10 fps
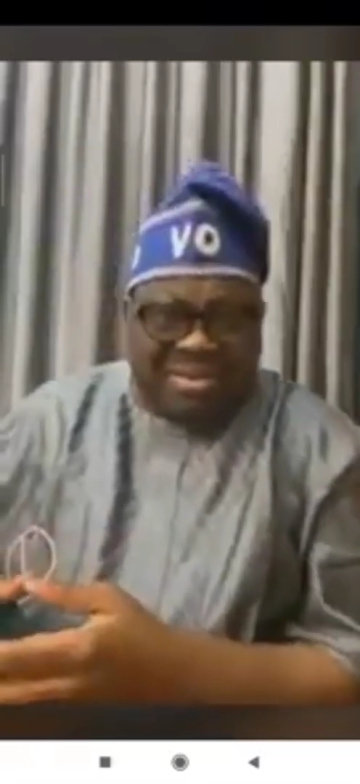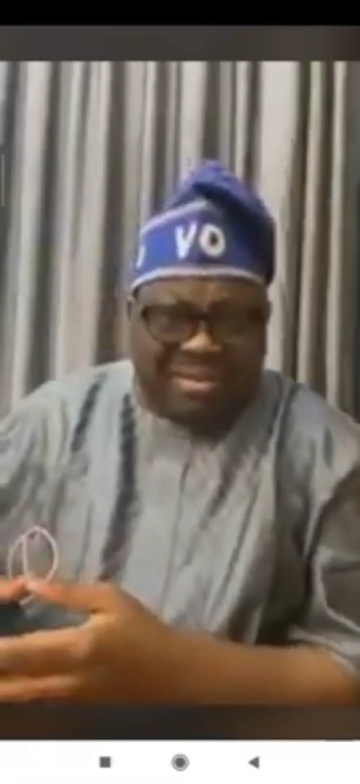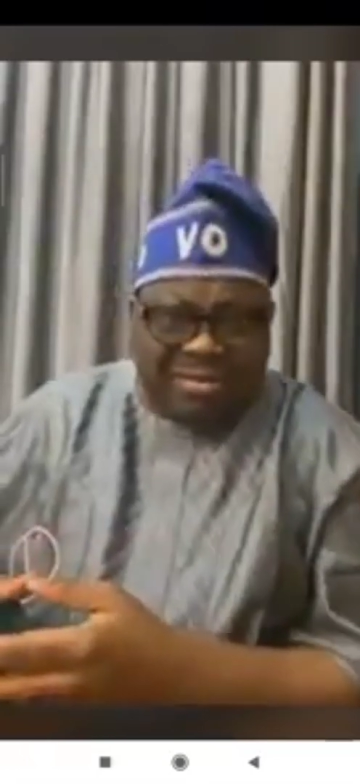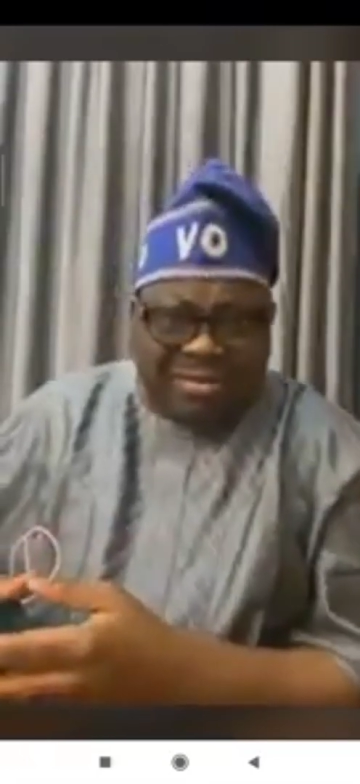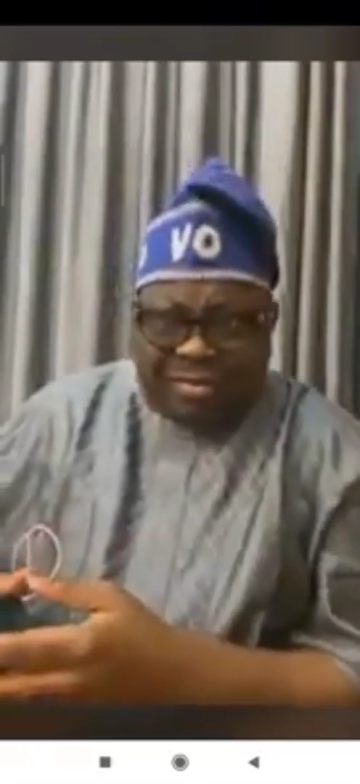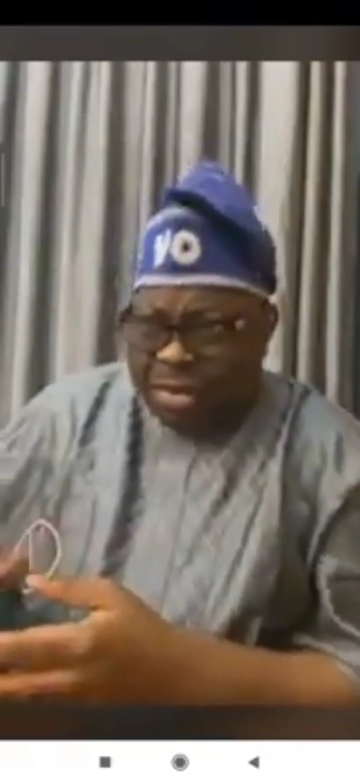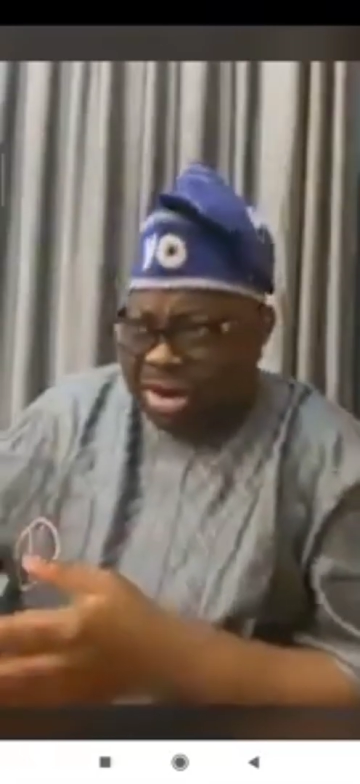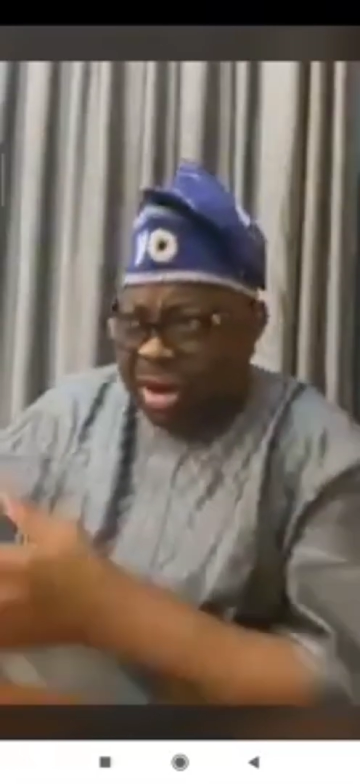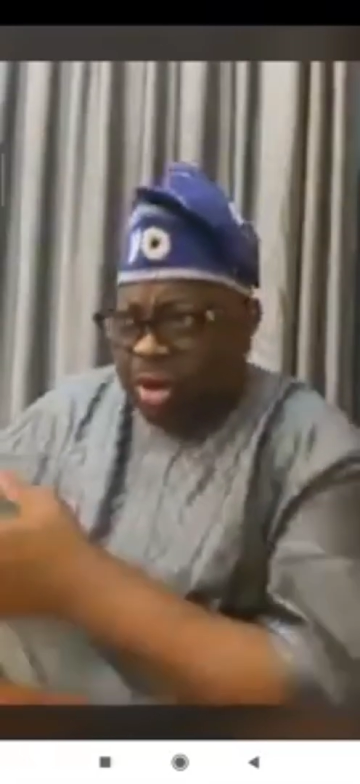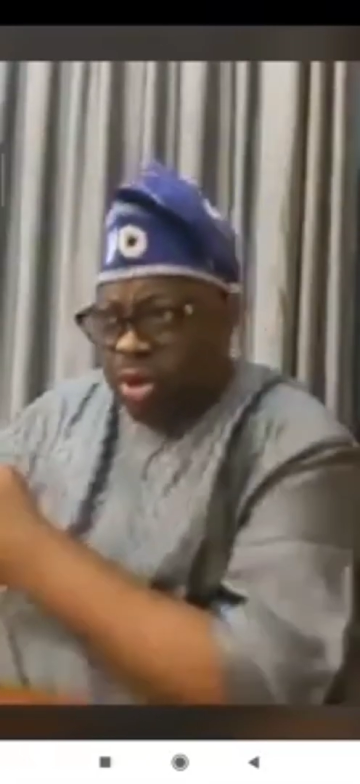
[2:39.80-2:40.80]
for
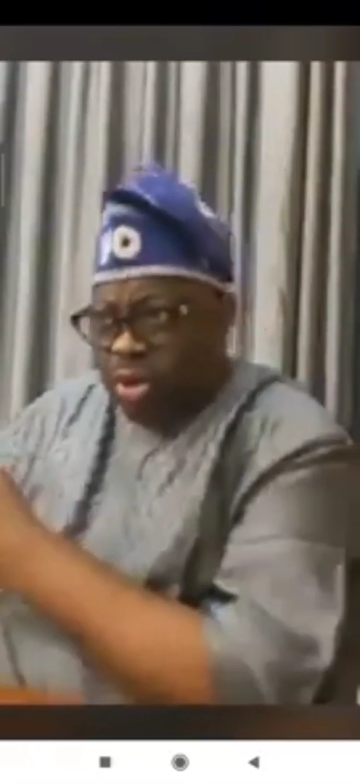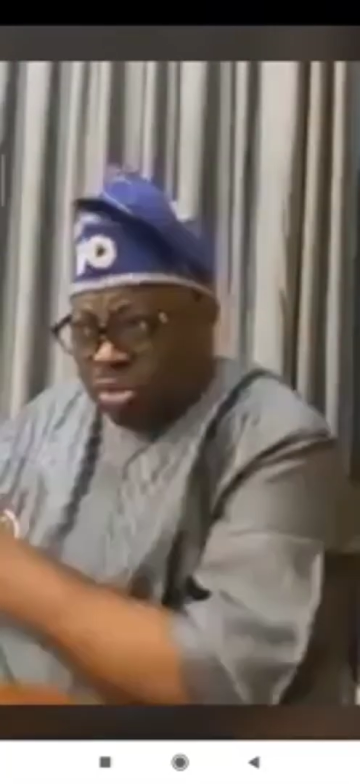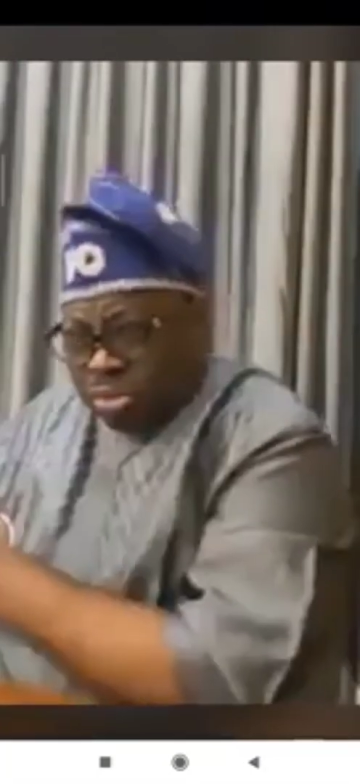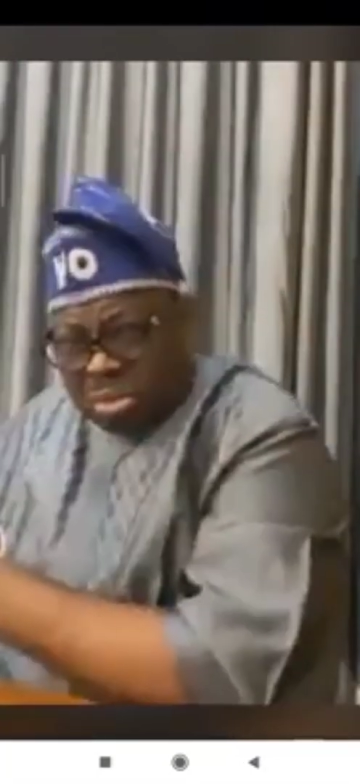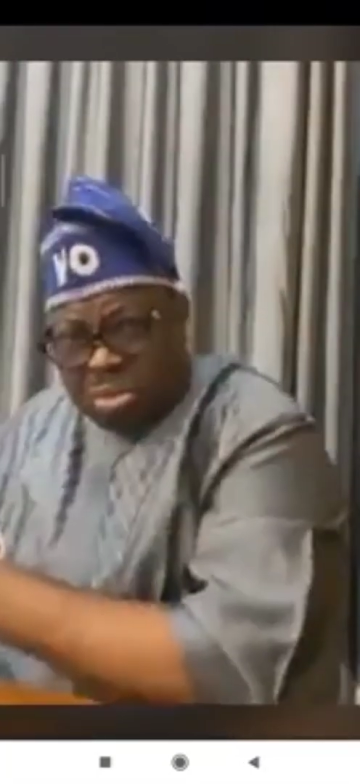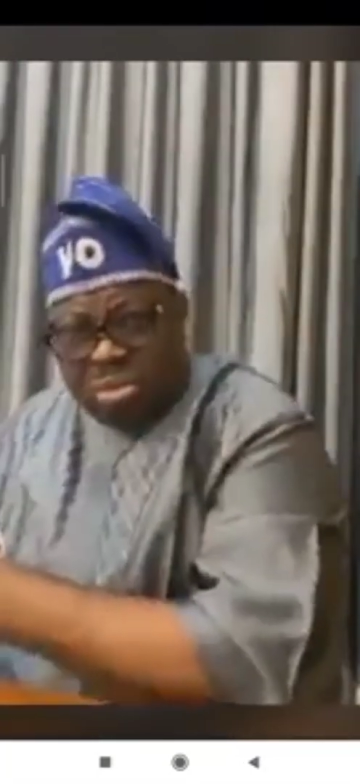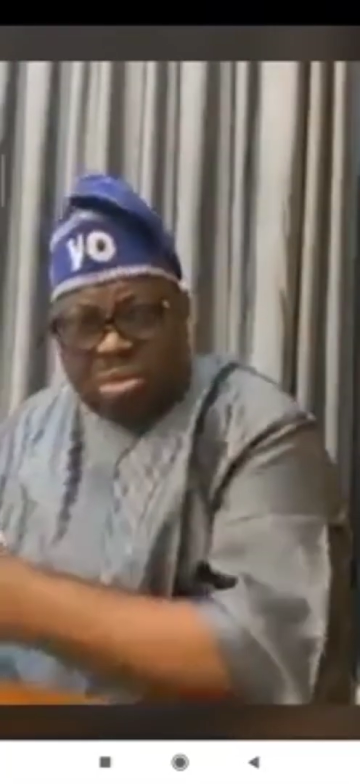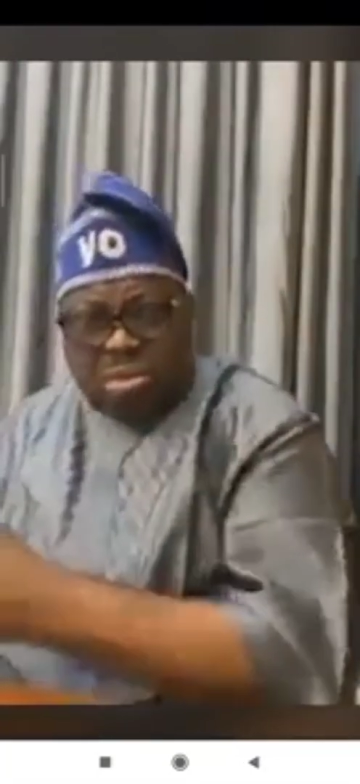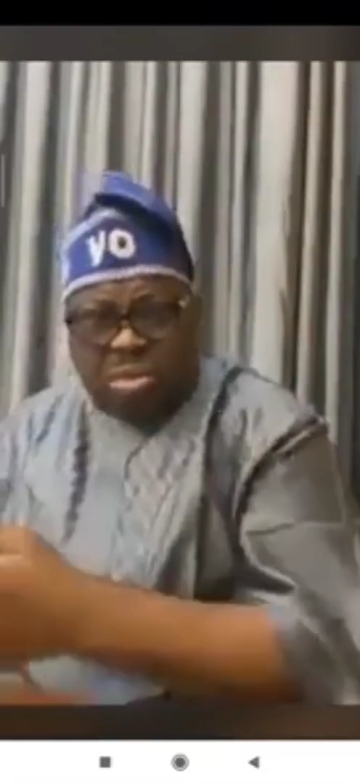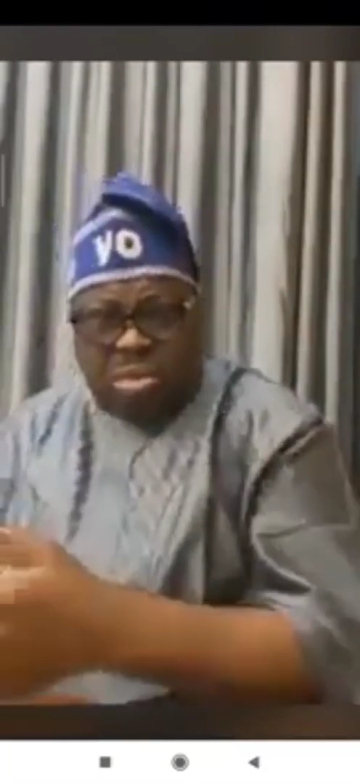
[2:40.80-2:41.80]
their own
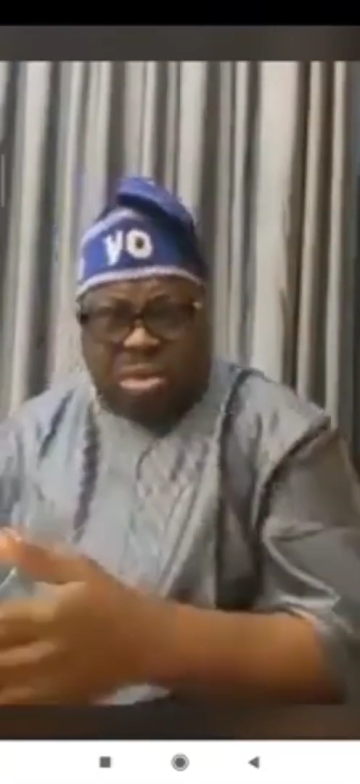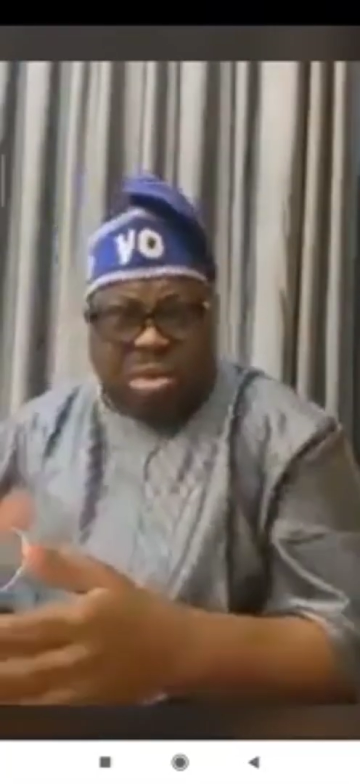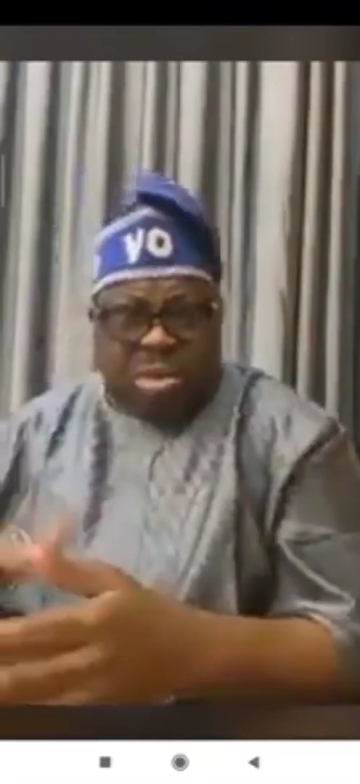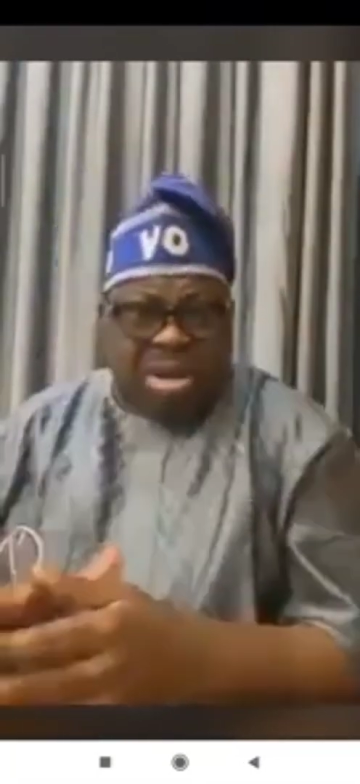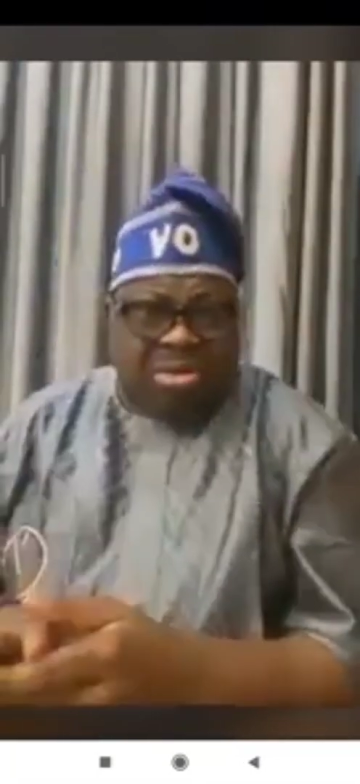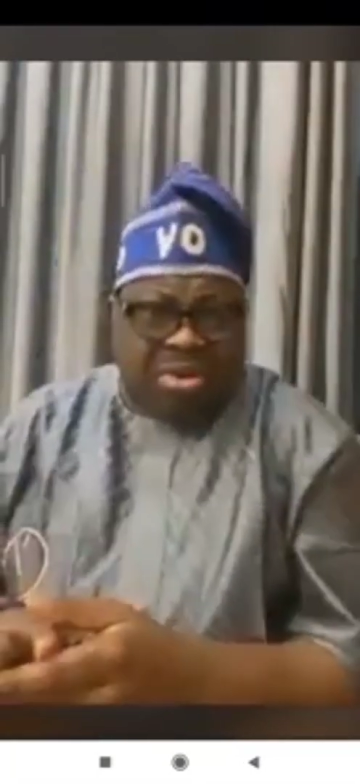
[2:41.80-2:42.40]
nation.